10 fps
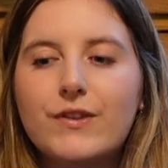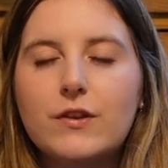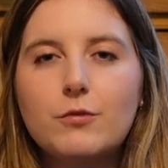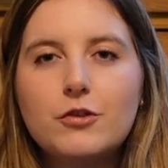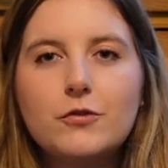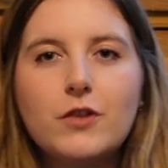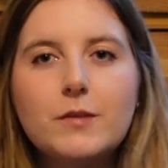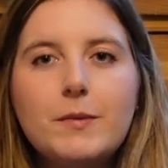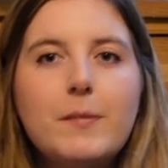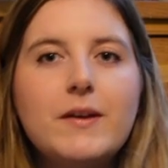I'm just trying
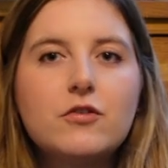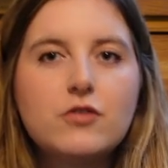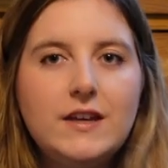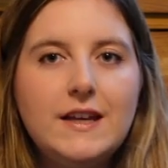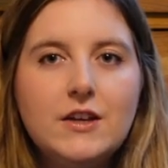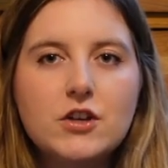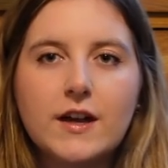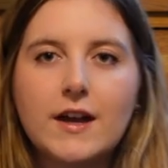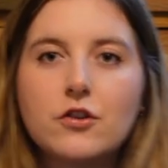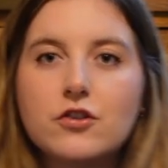to be a bit
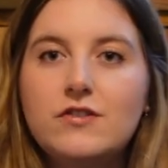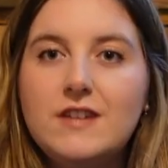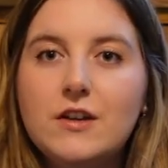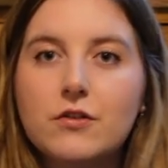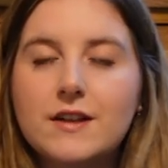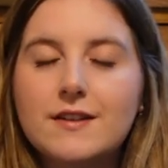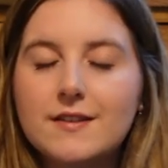strategic and just decrease